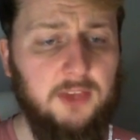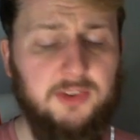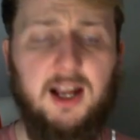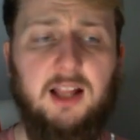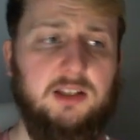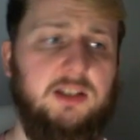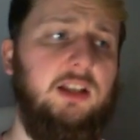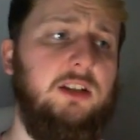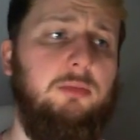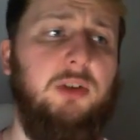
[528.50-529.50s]
I think Alex
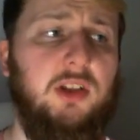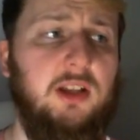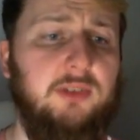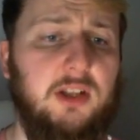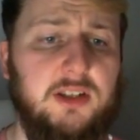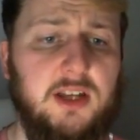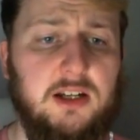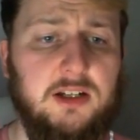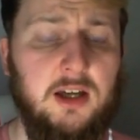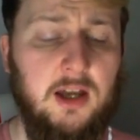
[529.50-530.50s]
Telles will be on the left hand
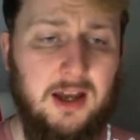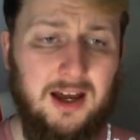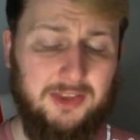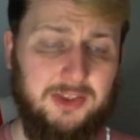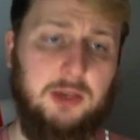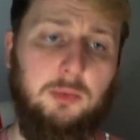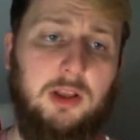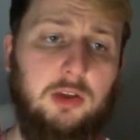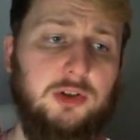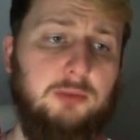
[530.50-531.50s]
side. I think he will
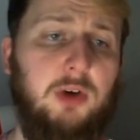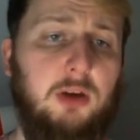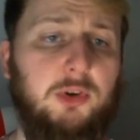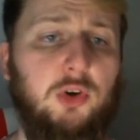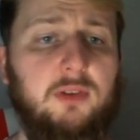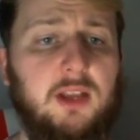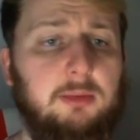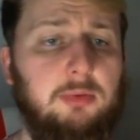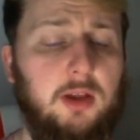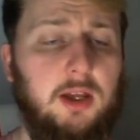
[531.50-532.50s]
look to bomb and overlap
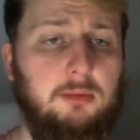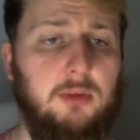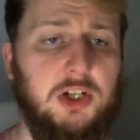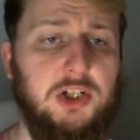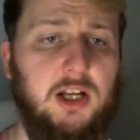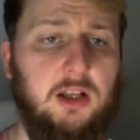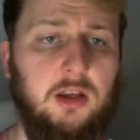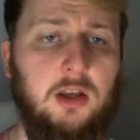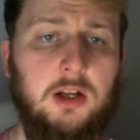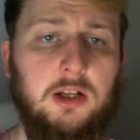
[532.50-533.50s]
Martial,
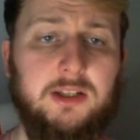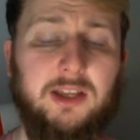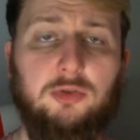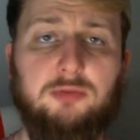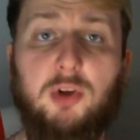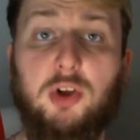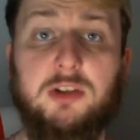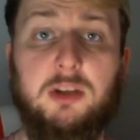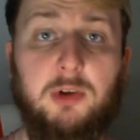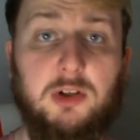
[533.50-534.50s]
get those balls in
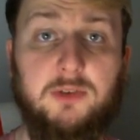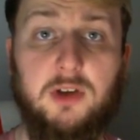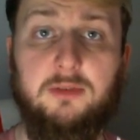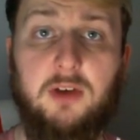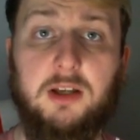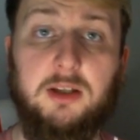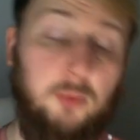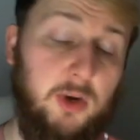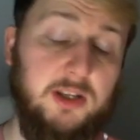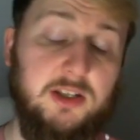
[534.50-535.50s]
the box for Cavani to
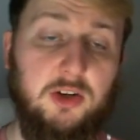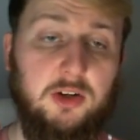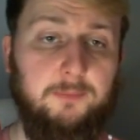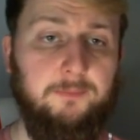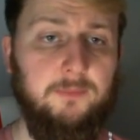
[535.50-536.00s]
whack his head on it.